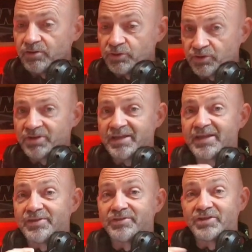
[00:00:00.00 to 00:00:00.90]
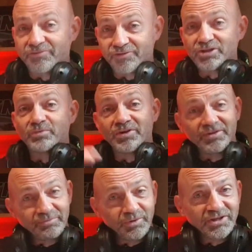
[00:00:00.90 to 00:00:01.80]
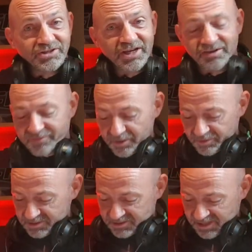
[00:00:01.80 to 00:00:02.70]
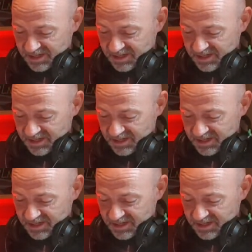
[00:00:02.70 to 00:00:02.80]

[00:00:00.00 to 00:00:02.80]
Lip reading: You can hear the difference when the second vocalist